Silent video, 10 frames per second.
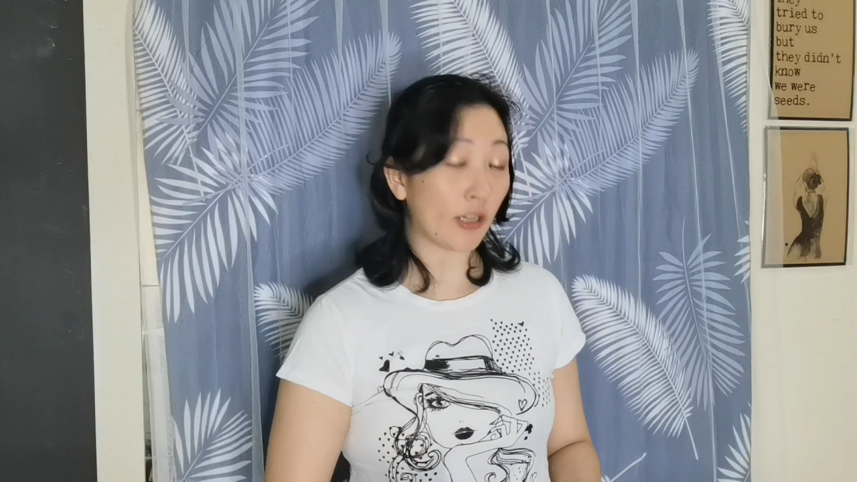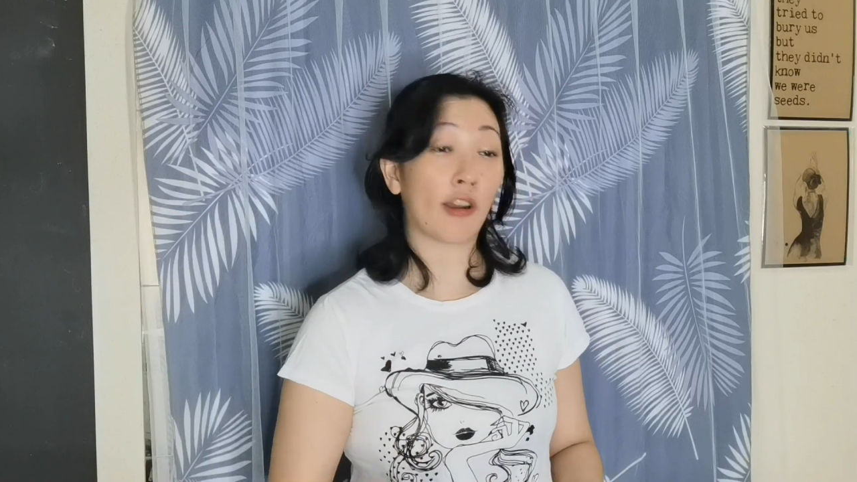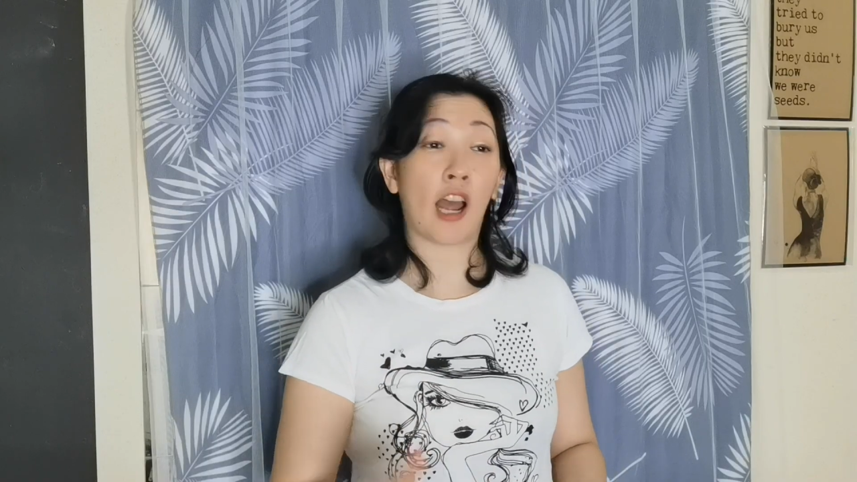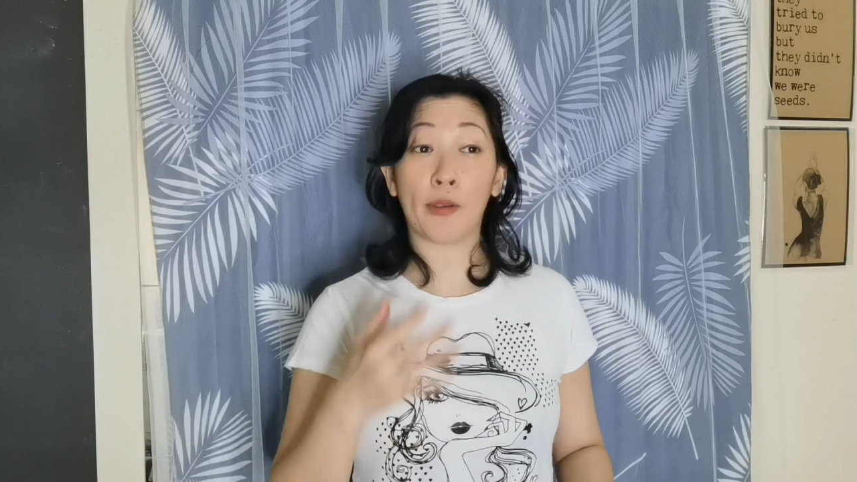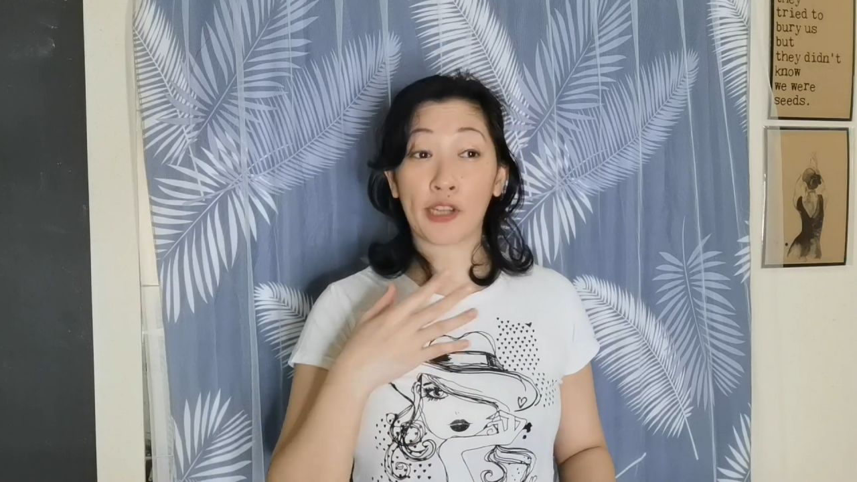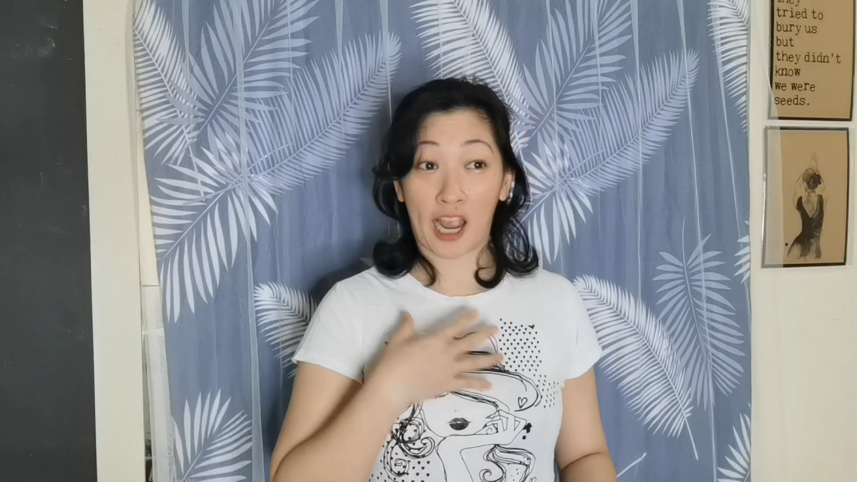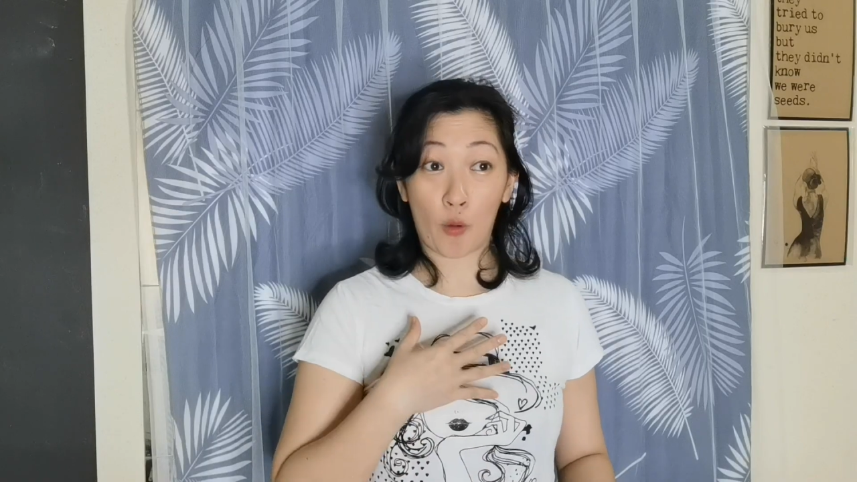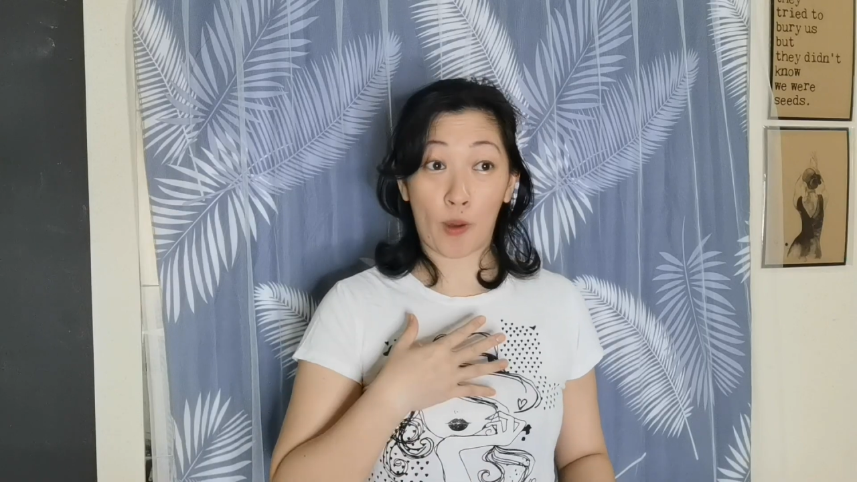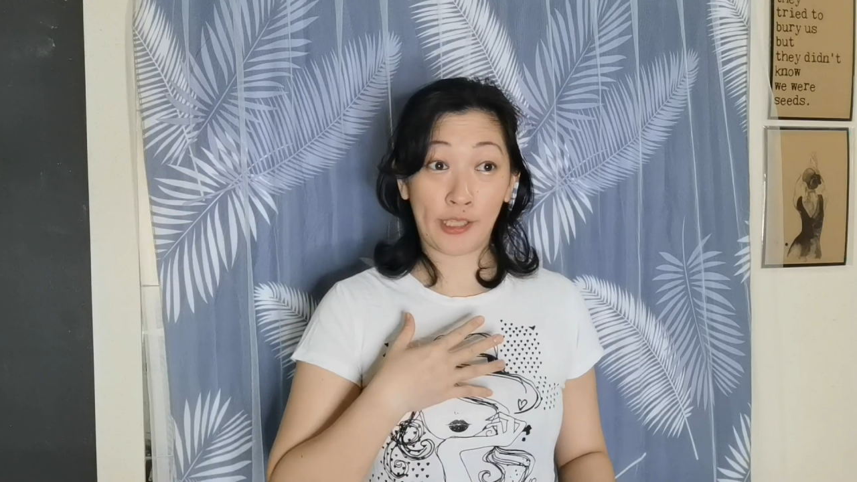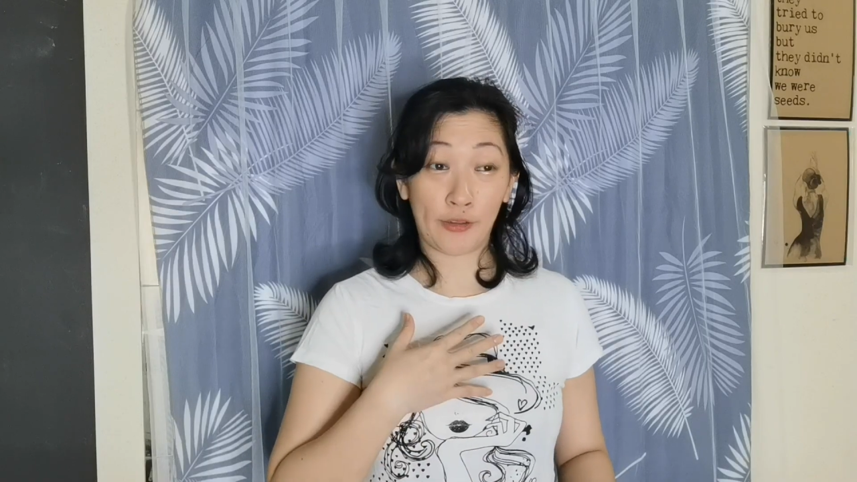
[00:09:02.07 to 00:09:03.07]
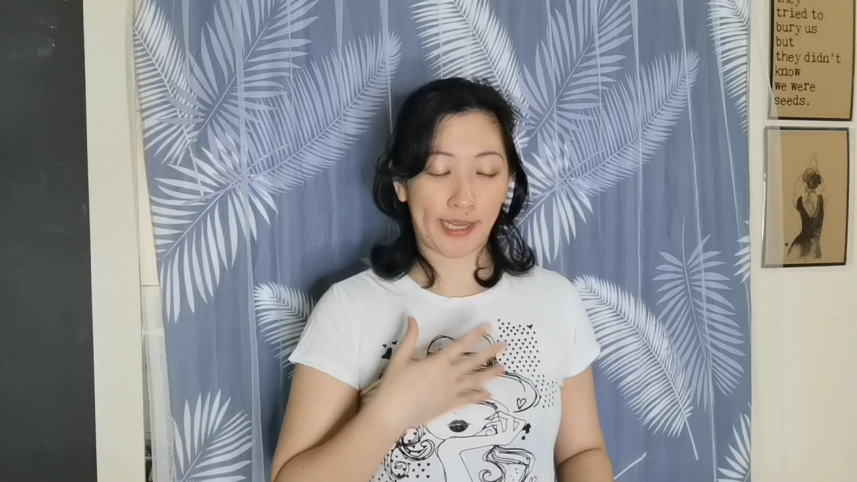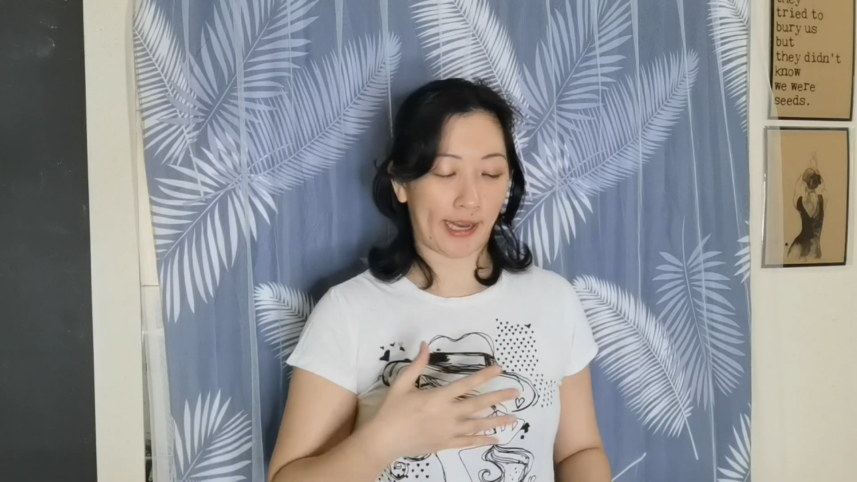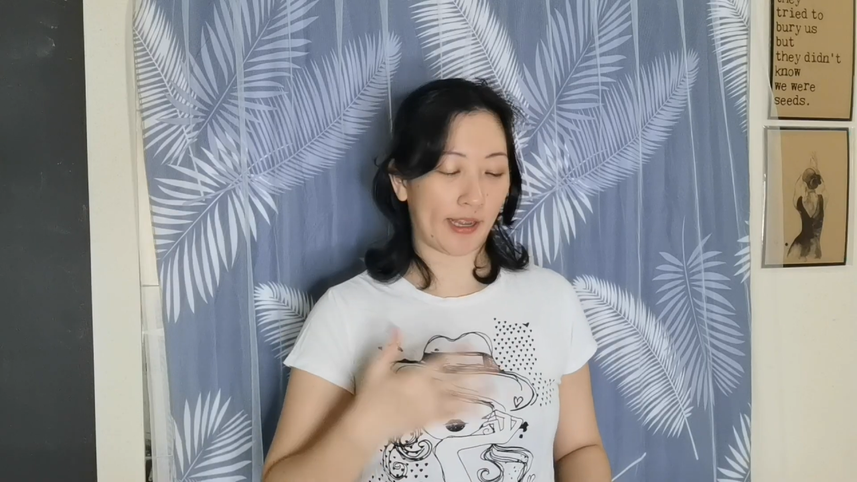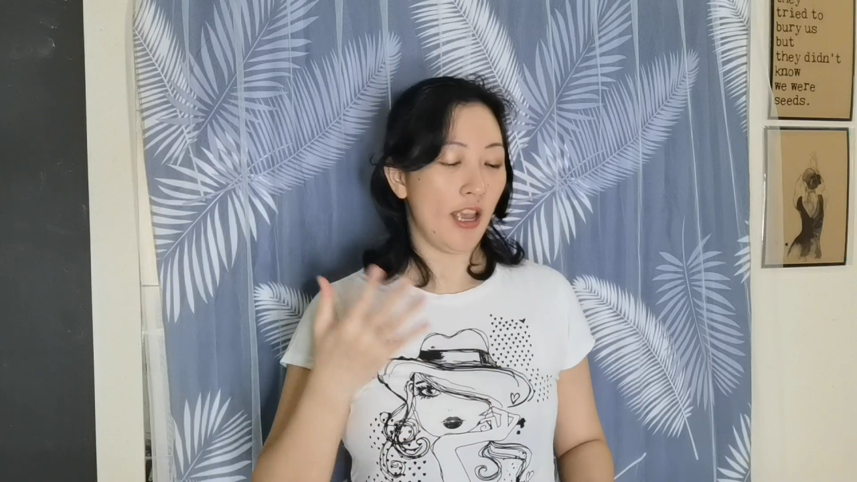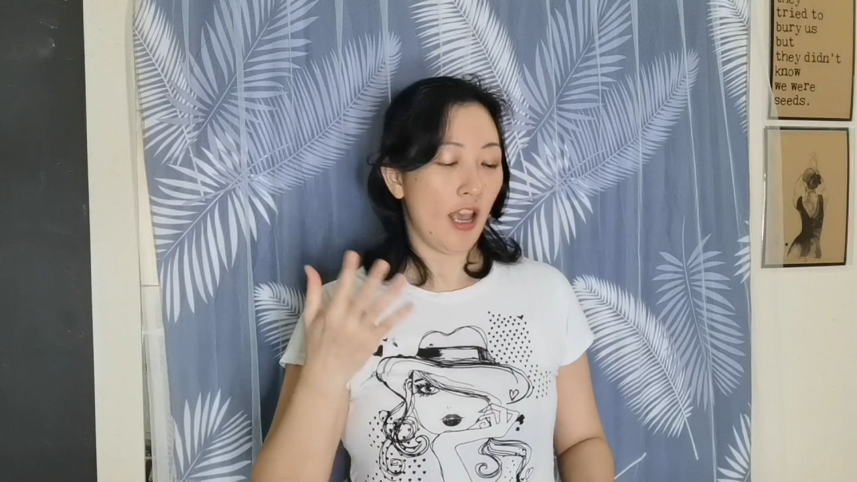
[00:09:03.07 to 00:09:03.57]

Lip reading: on how much I want to take.